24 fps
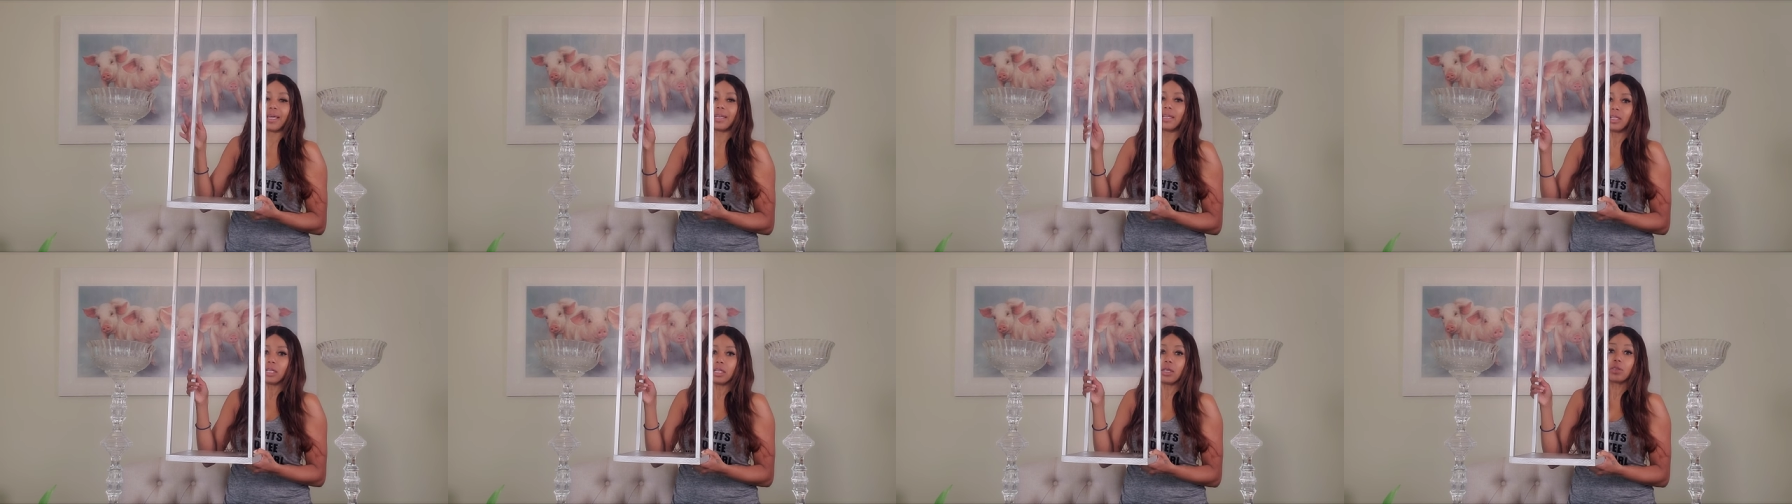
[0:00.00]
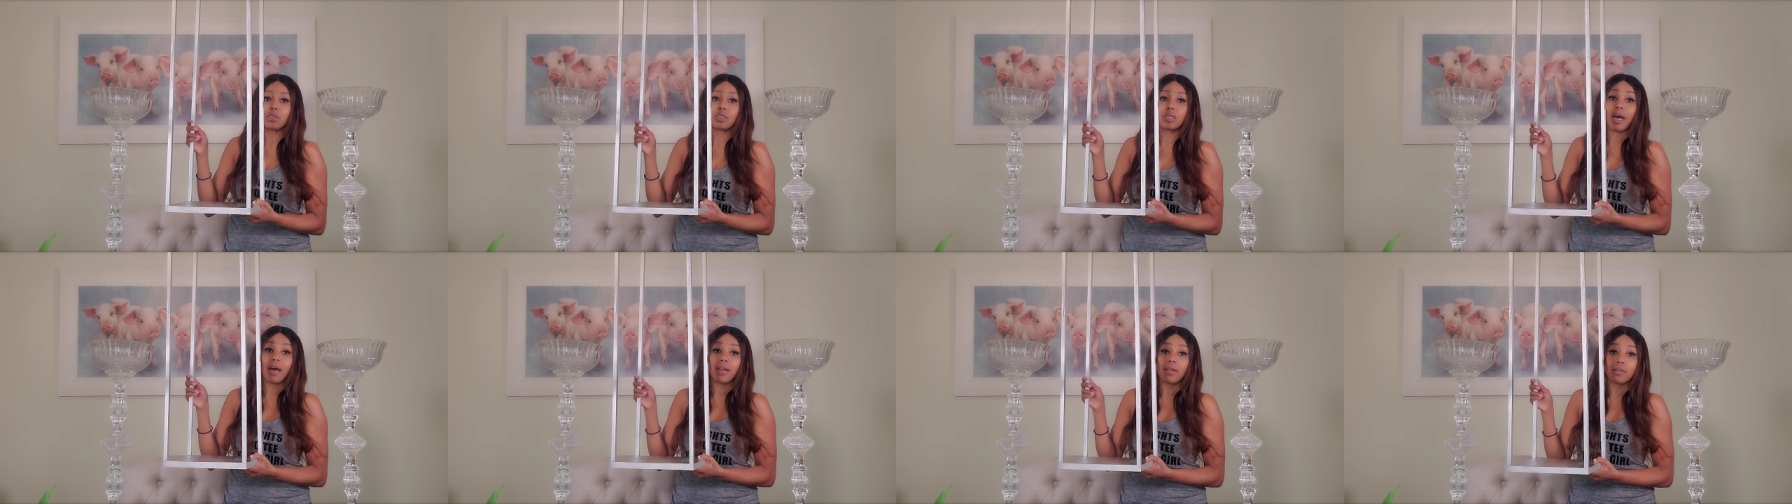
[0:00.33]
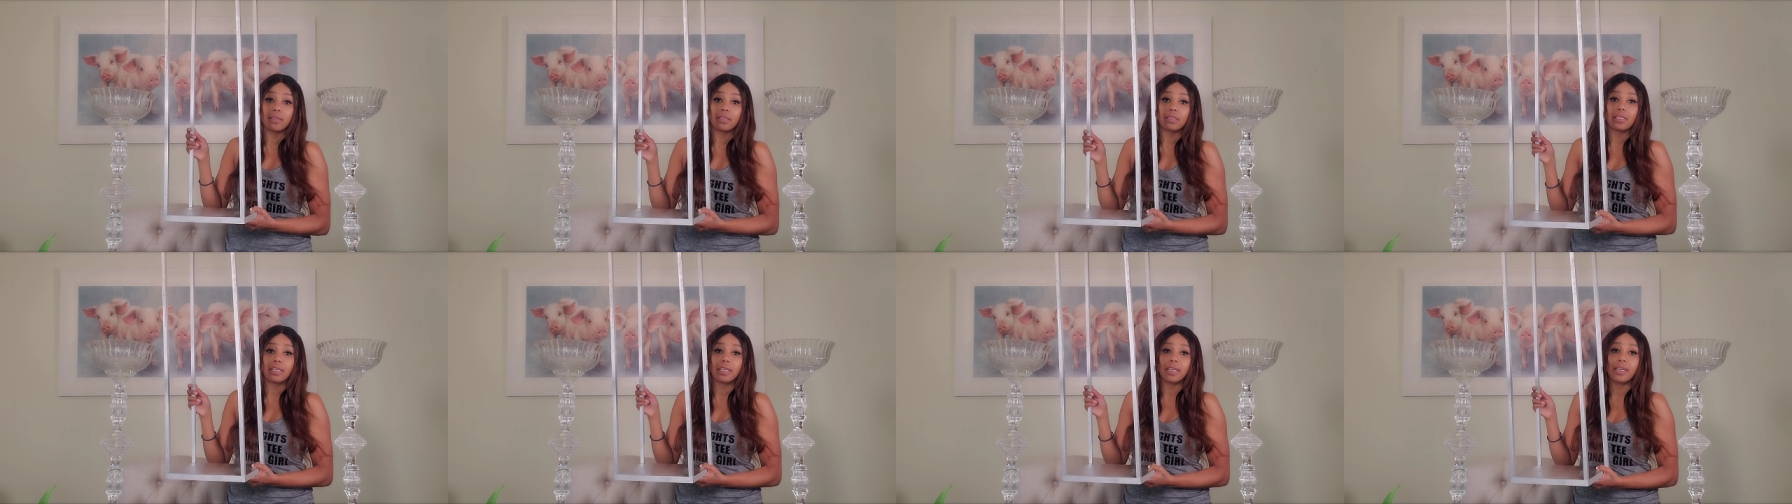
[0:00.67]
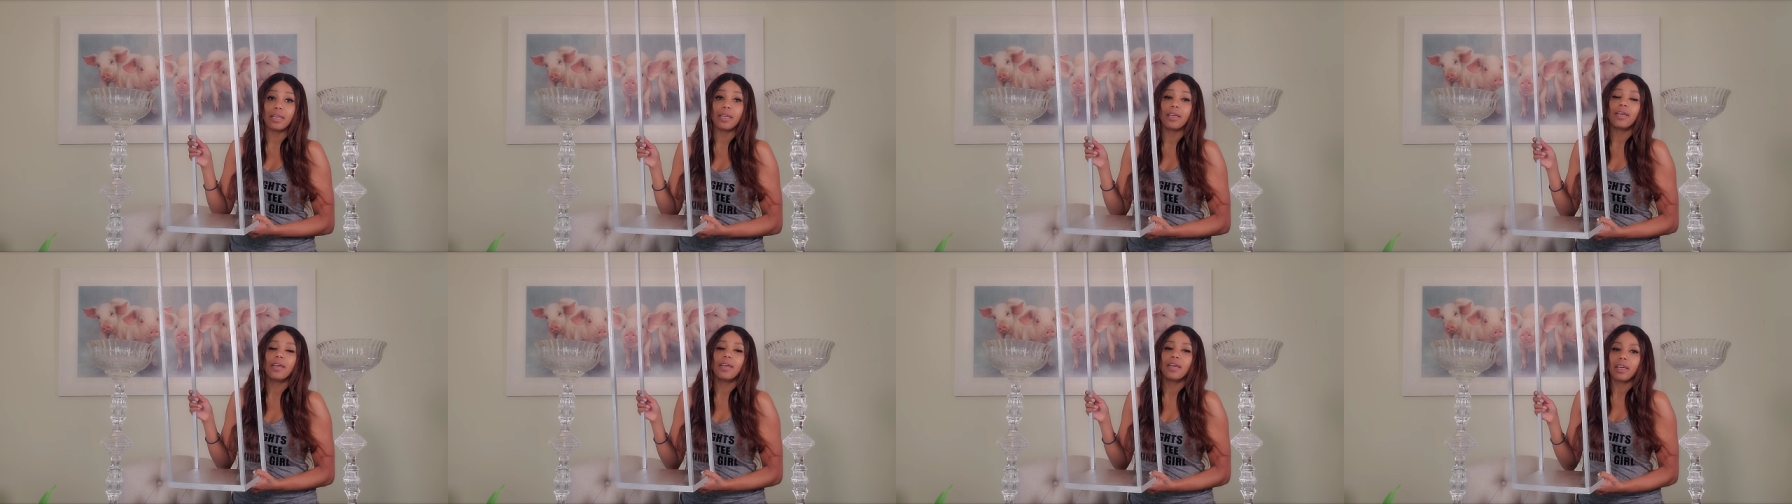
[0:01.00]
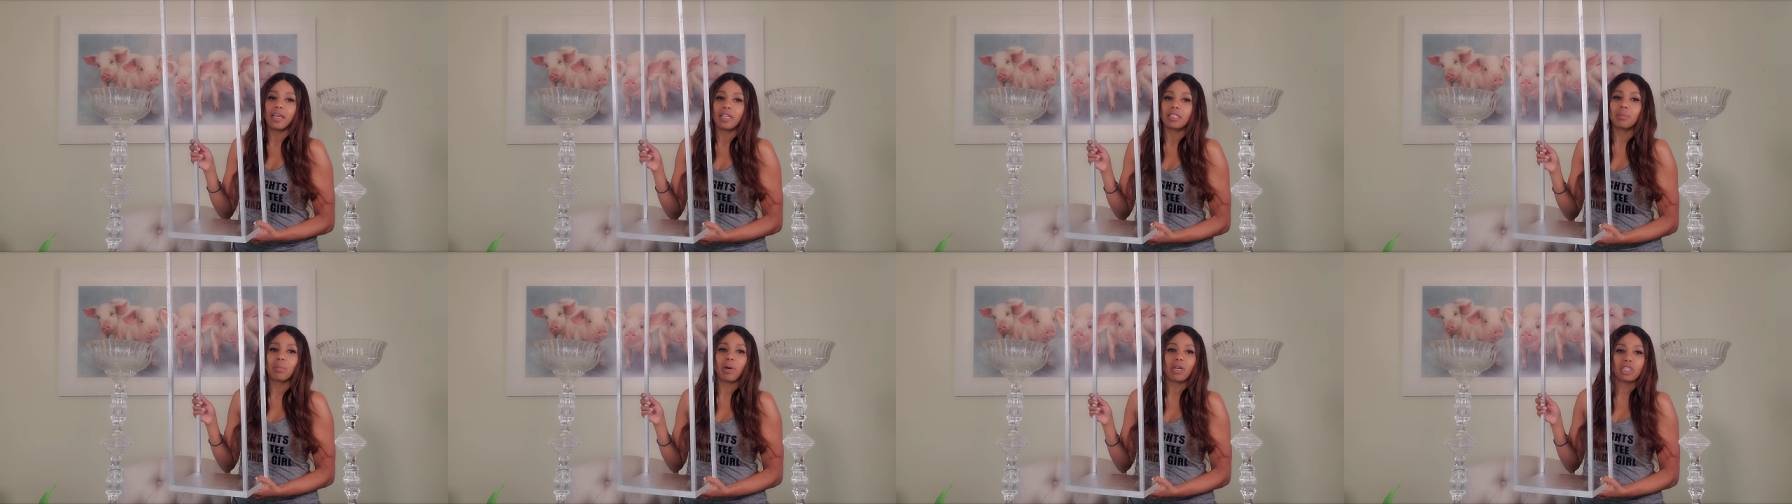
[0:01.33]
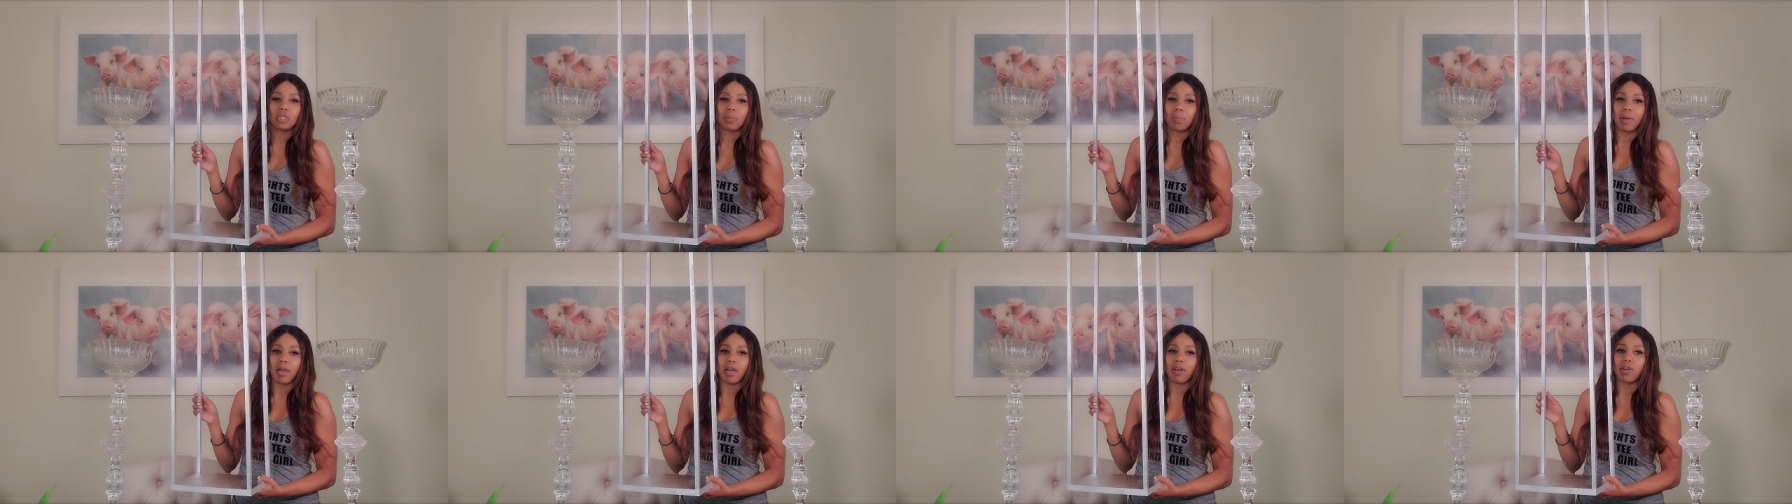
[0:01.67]
And it looks, honestly, it's
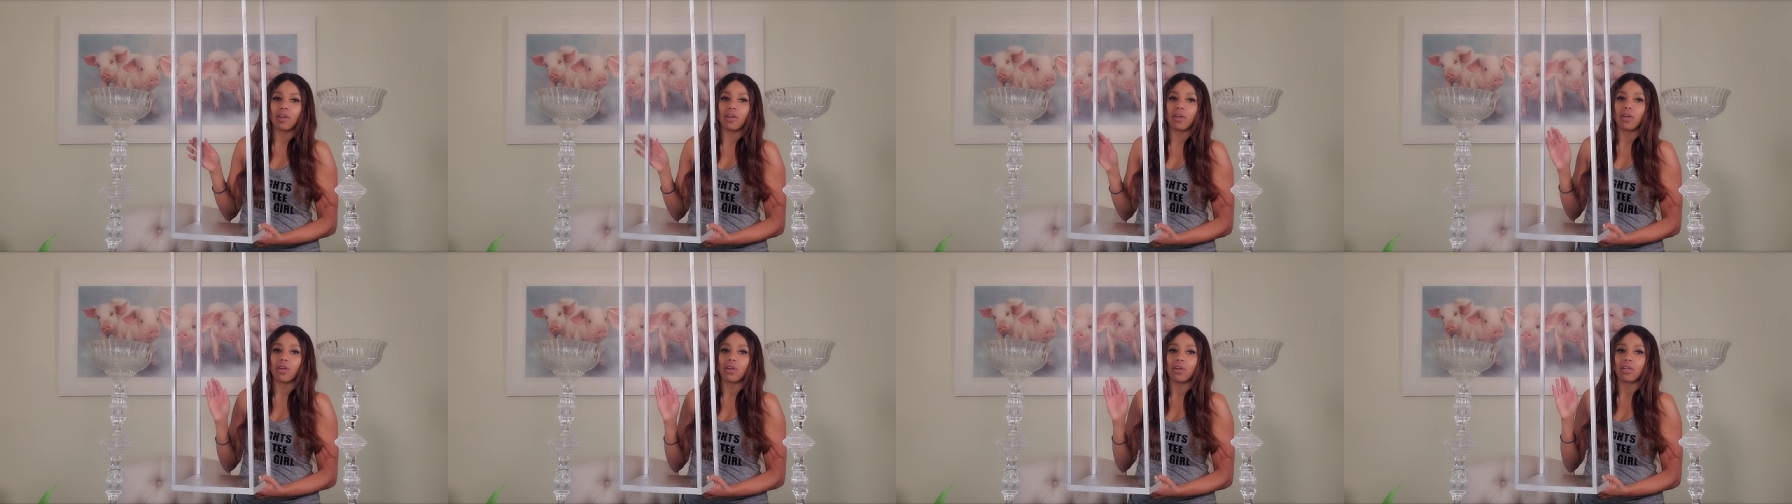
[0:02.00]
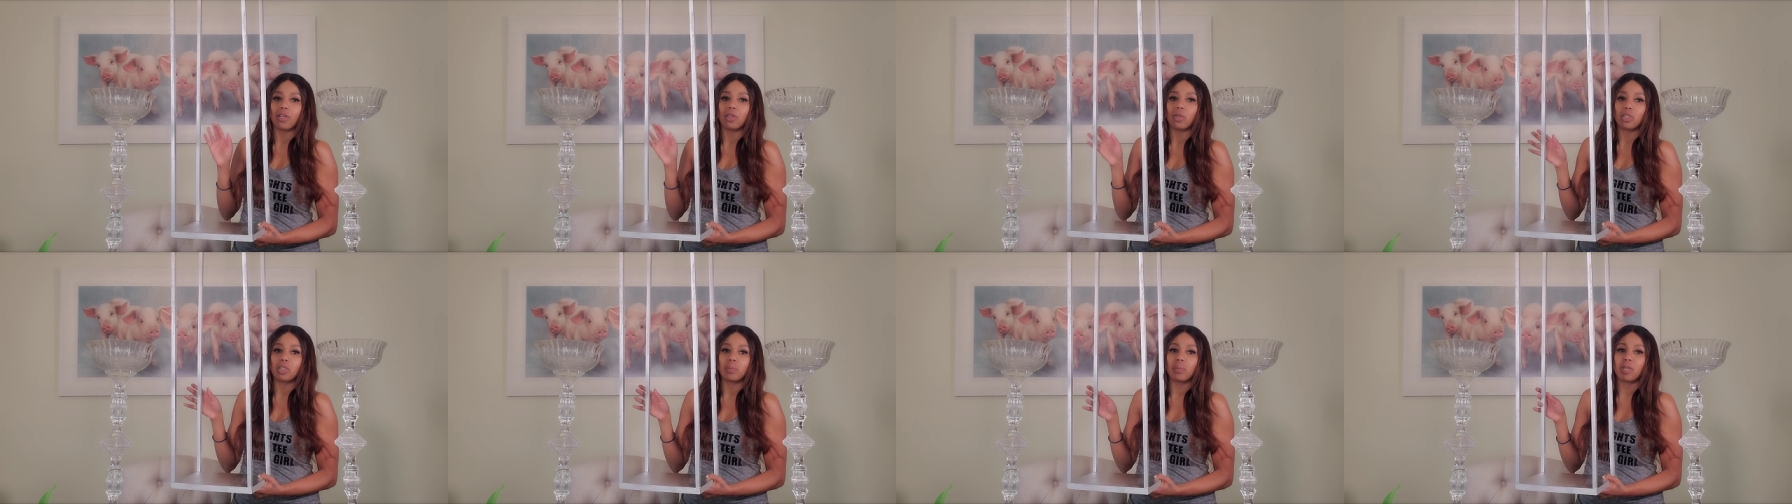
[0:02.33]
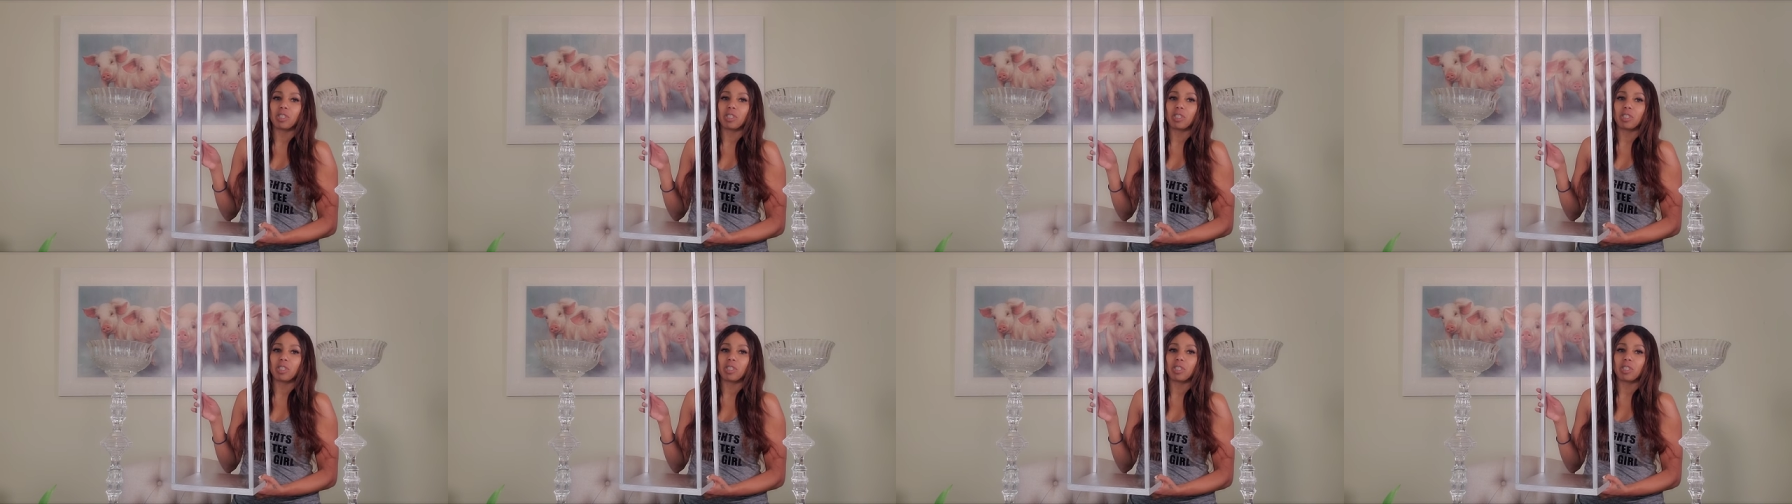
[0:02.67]
much better, it looks